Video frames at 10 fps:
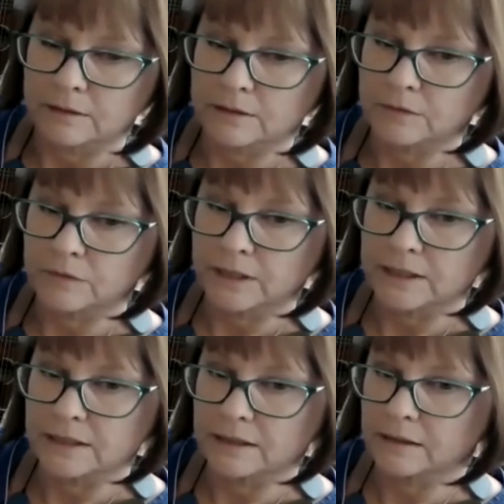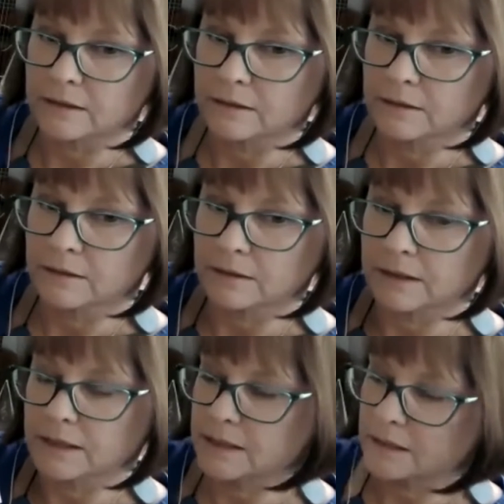sort of
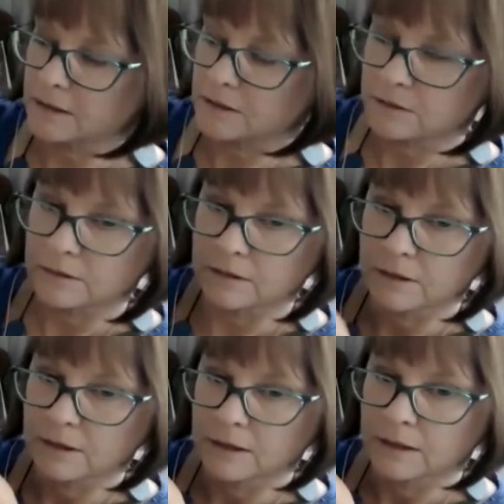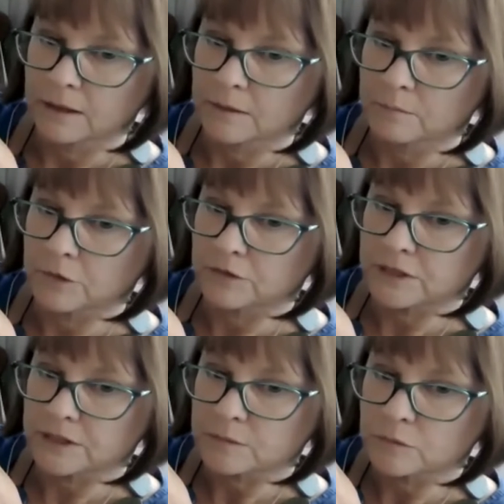easiest,
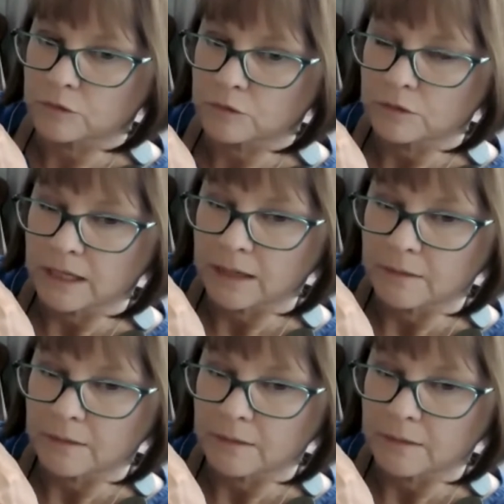moves into more